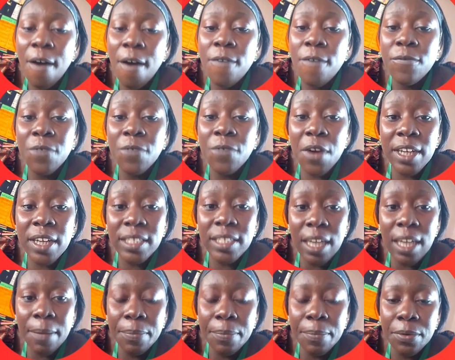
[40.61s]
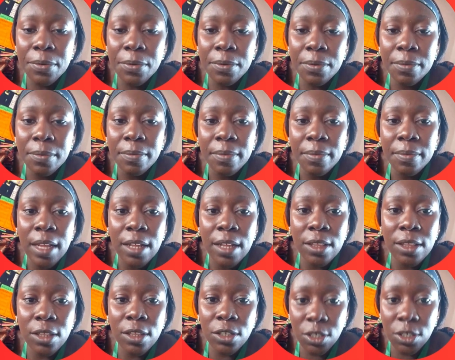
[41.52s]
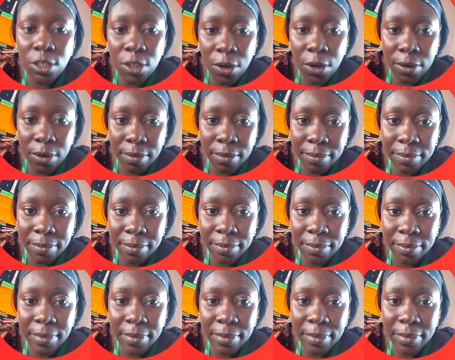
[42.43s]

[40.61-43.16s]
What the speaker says: For example, the sun,